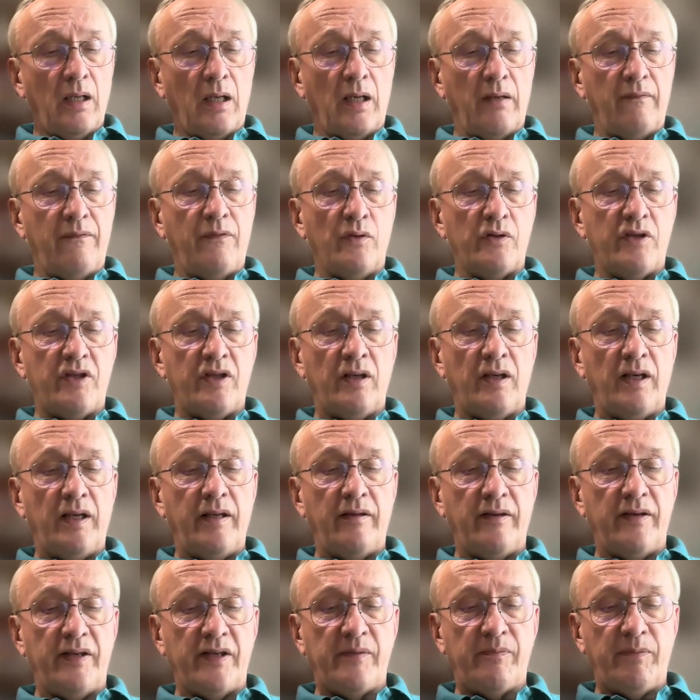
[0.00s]
Unfortunately,
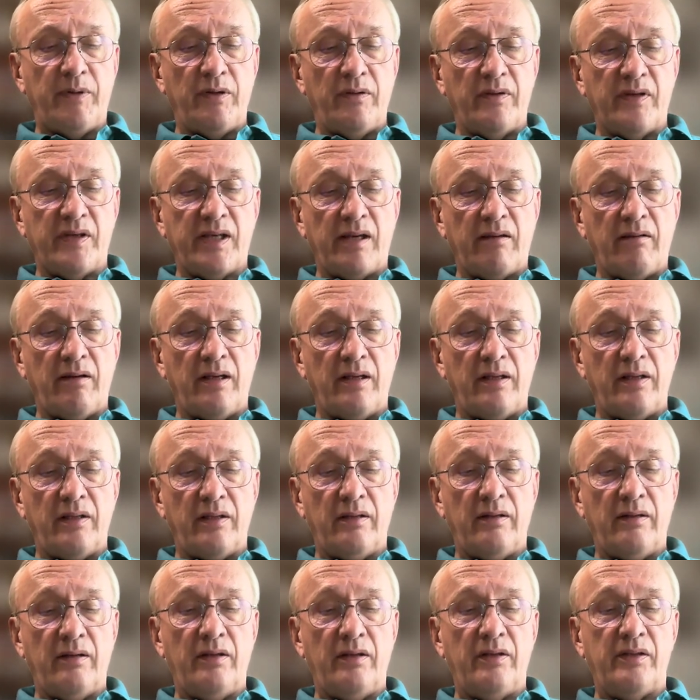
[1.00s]
the dispute soured
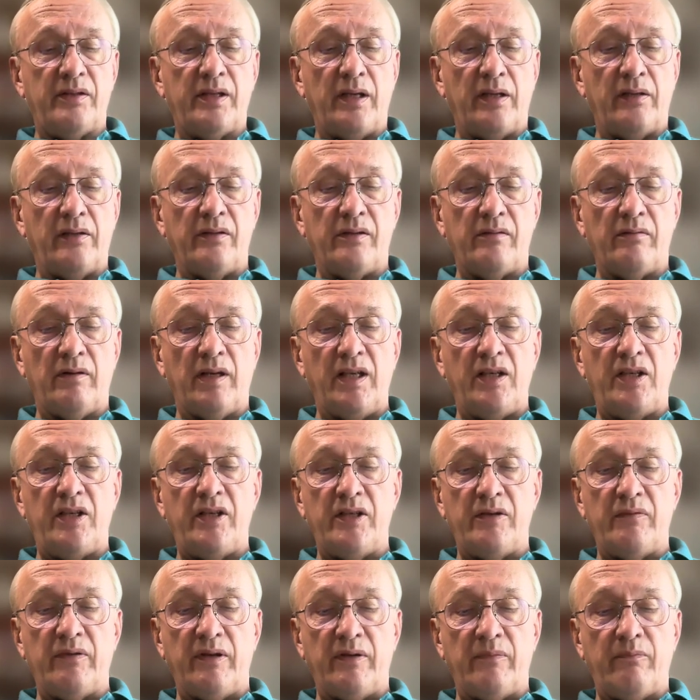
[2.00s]
Sato's
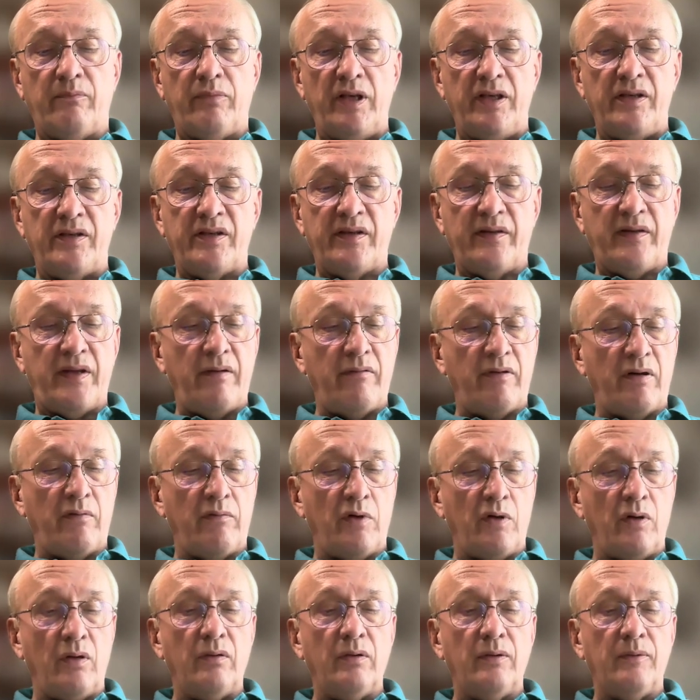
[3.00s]
relations with Prince
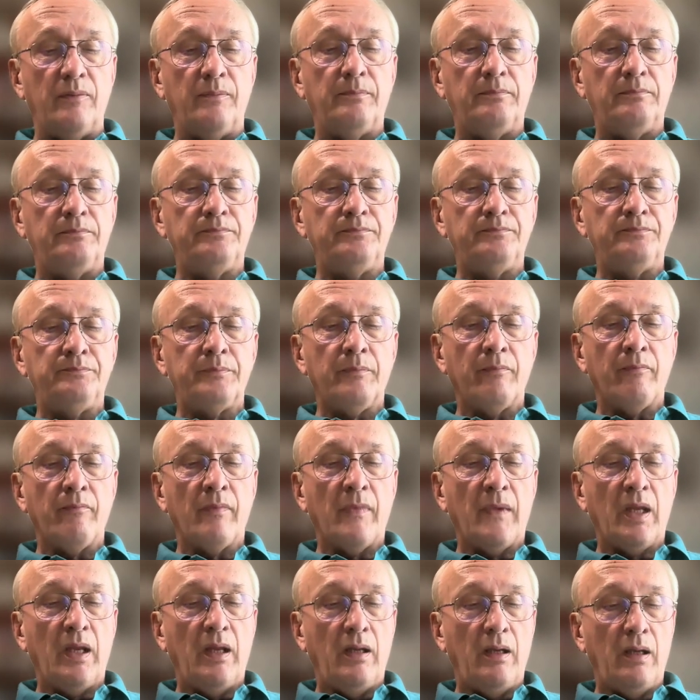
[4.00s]
Thewawong.
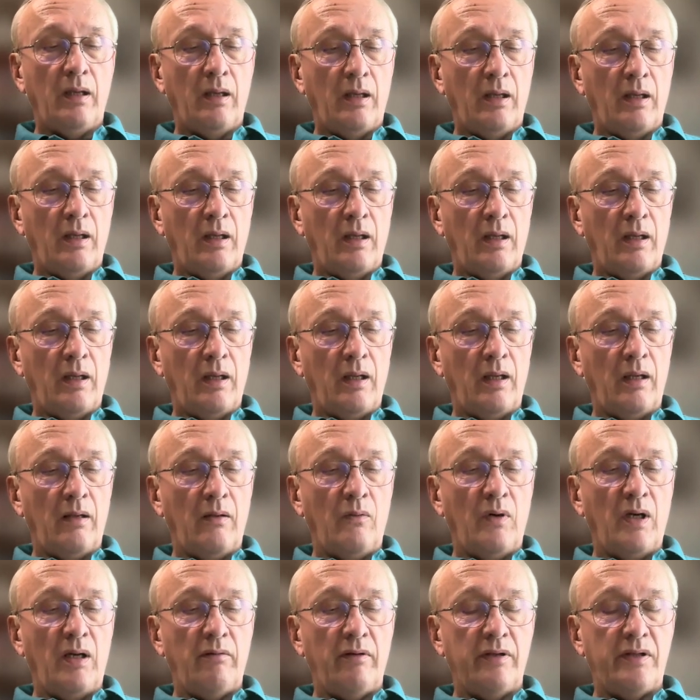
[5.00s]

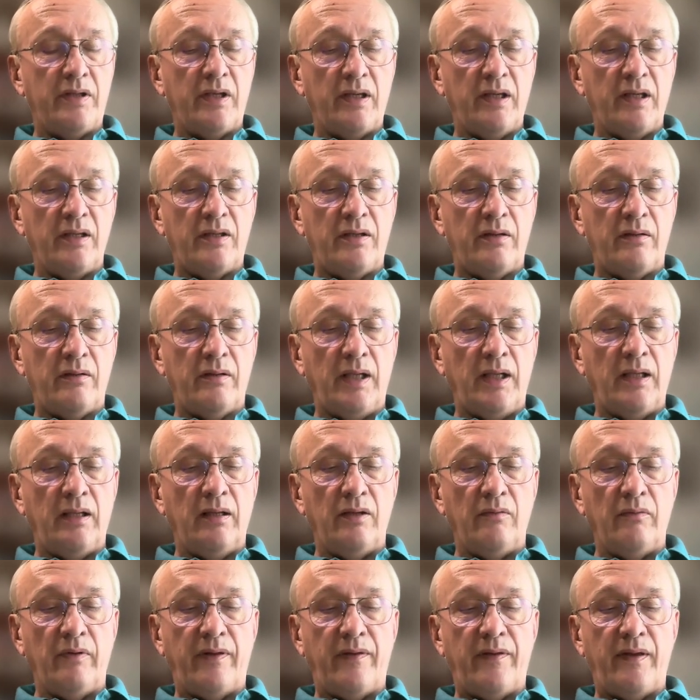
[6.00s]
While returning to
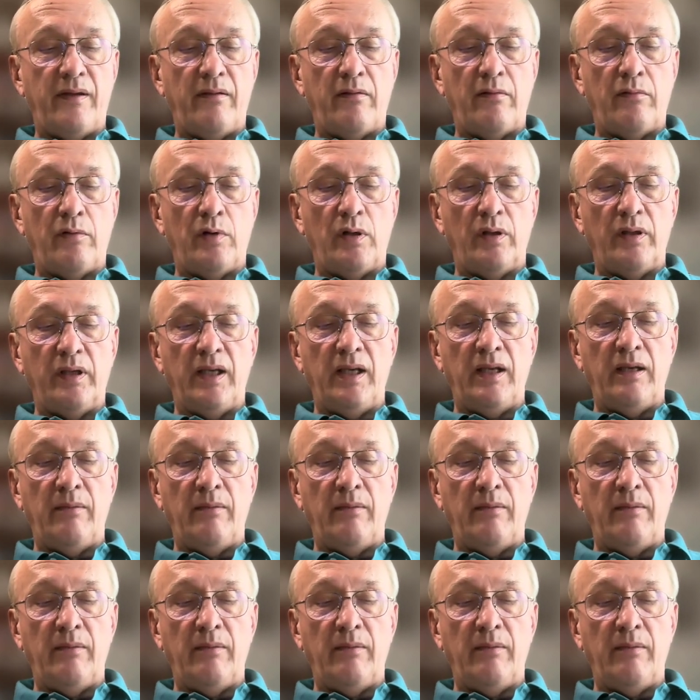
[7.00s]
England with Thewawong